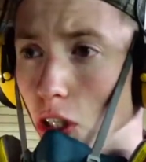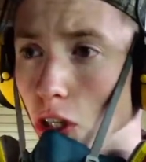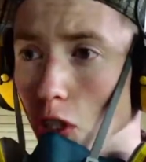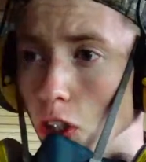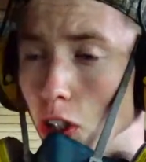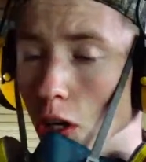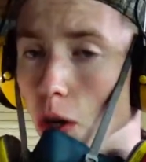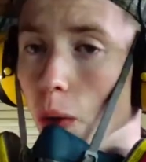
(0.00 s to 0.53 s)

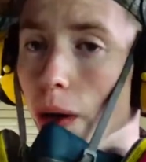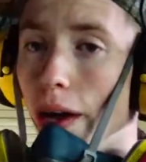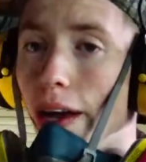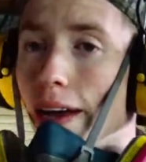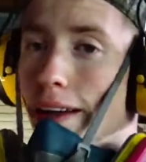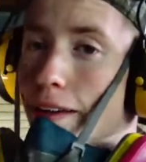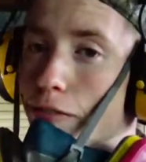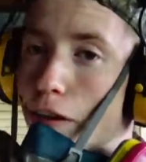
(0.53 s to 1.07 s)
So
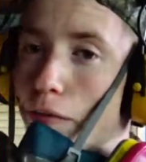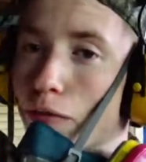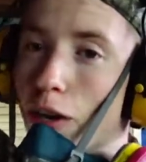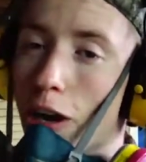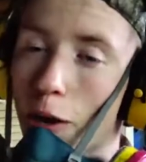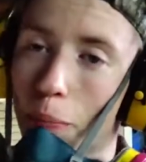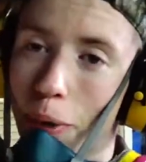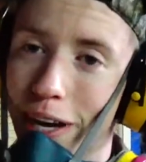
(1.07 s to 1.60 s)
if I've
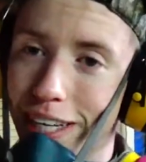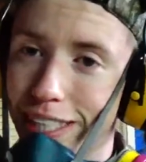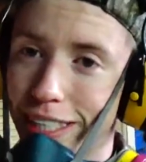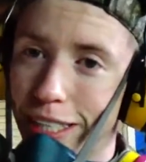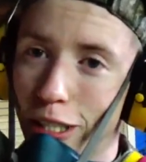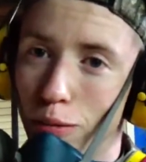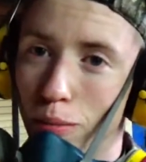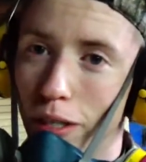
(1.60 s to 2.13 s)
gone past
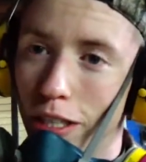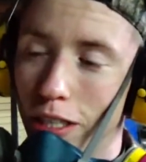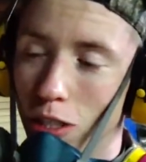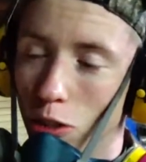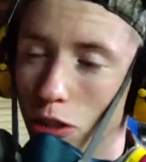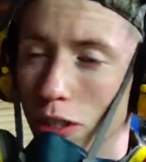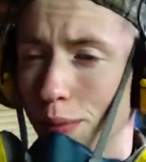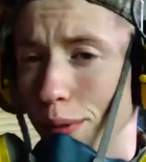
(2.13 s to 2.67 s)
10 minutes
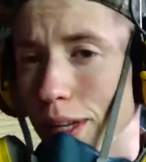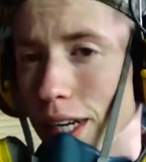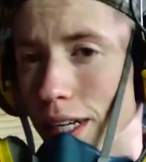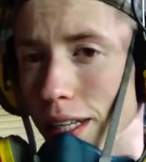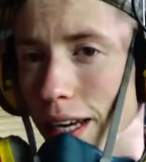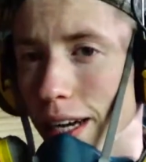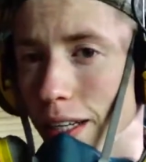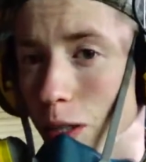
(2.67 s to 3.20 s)
or something like
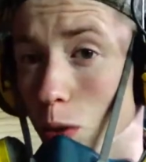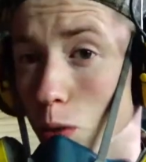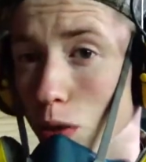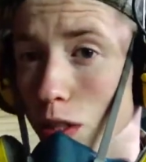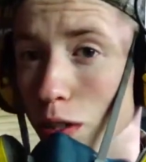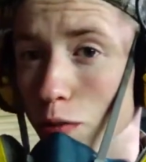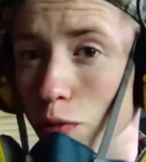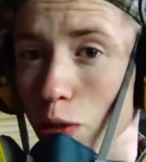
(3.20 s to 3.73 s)
that, you'll
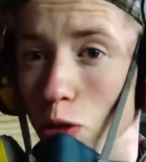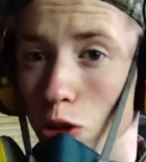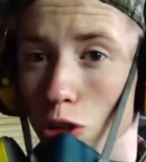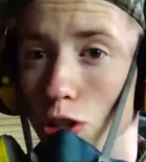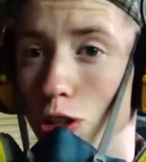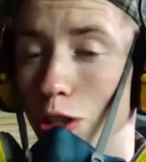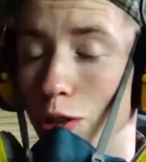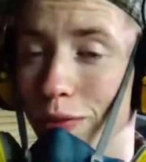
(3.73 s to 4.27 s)
see future
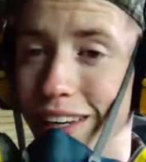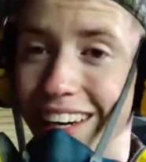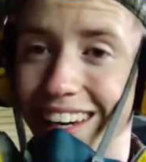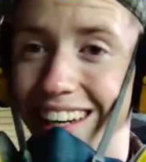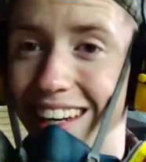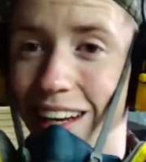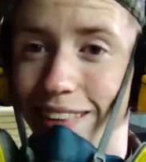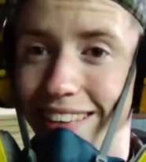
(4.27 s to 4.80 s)
self
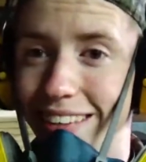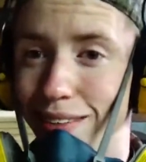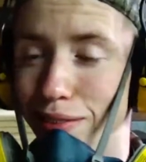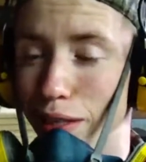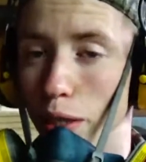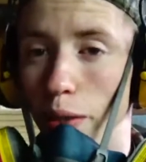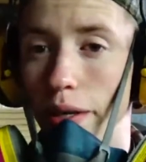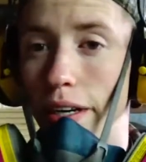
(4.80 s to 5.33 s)
end out this
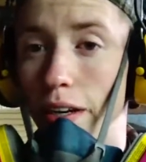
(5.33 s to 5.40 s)
video.